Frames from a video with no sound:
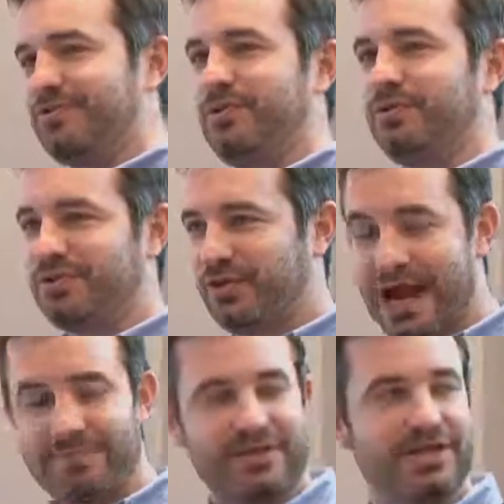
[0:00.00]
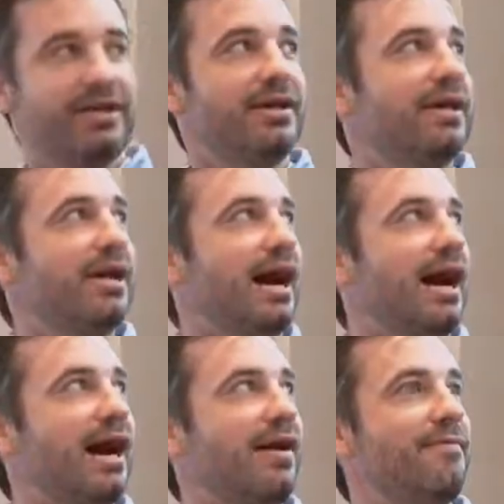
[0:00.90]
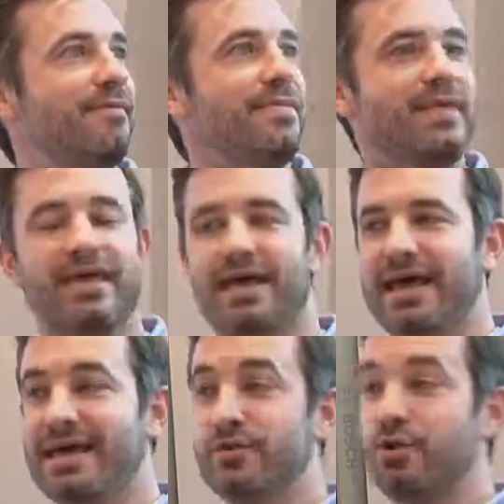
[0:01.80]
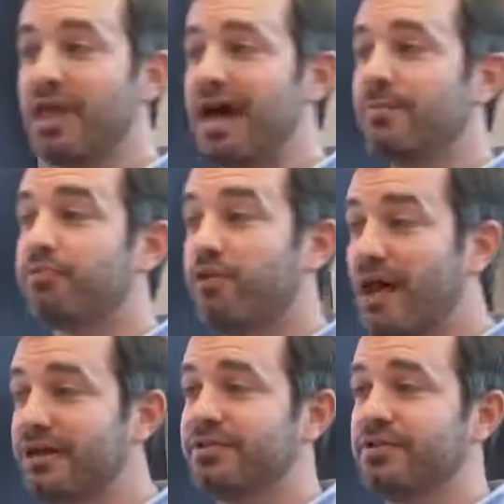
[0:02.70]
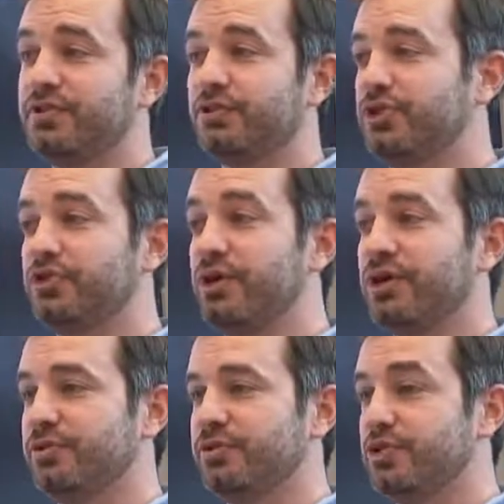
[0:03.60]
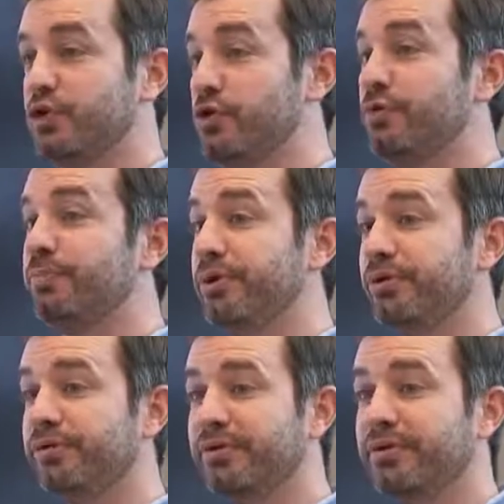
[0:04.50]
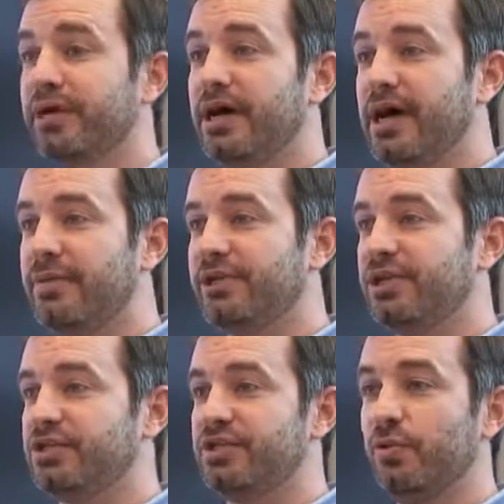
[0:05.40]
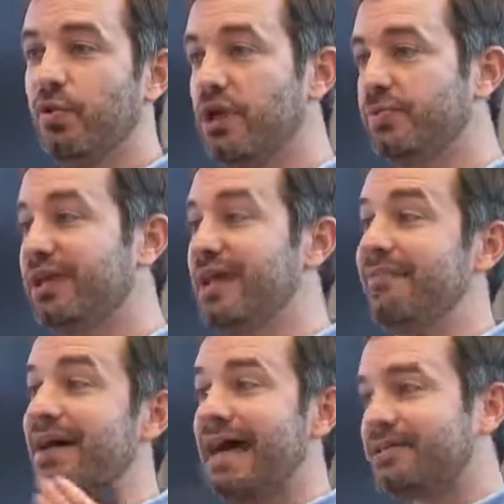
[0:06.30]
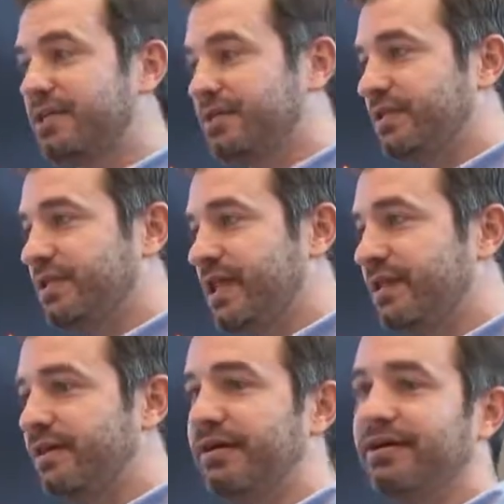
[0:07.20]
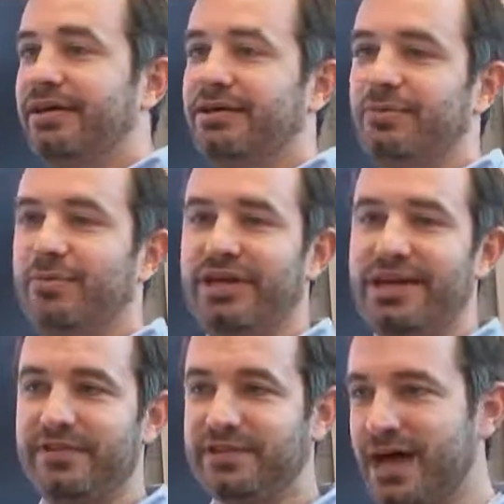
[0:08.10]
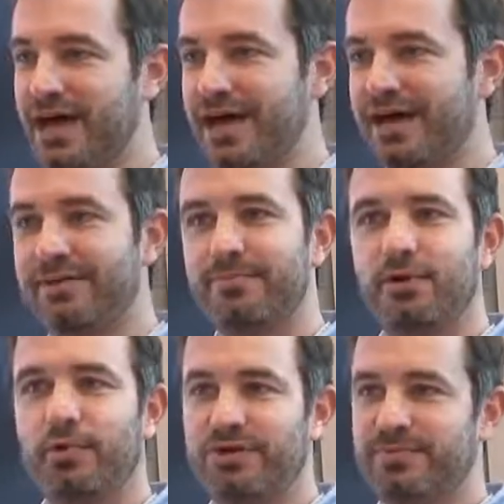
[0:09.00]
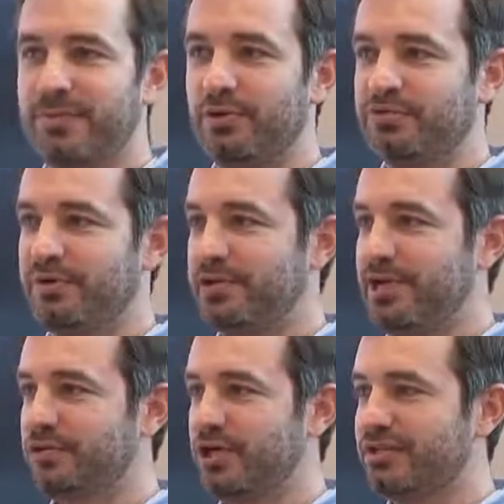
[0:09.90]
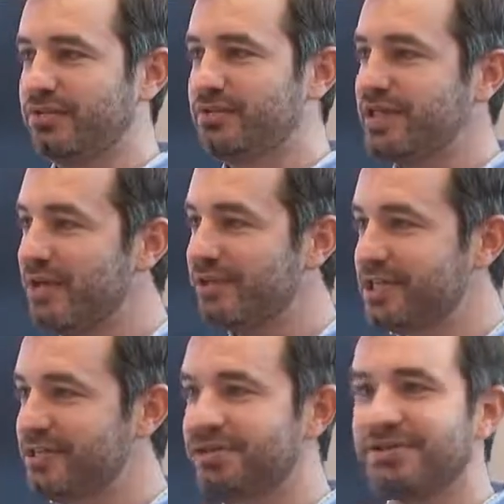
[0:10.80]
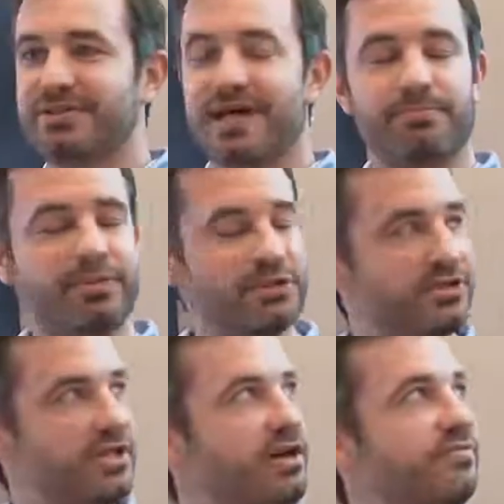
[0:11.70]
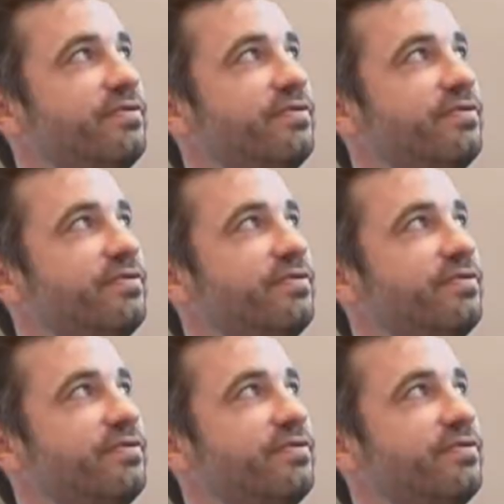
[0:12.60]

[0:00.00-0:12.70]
we were scrappy, um, and there were a lot of products and solutions we also just couldn't build uh, because either one, we didn't have access to the data, we didn't have the time, we spent most of our time trying to sell deals, not build stuff.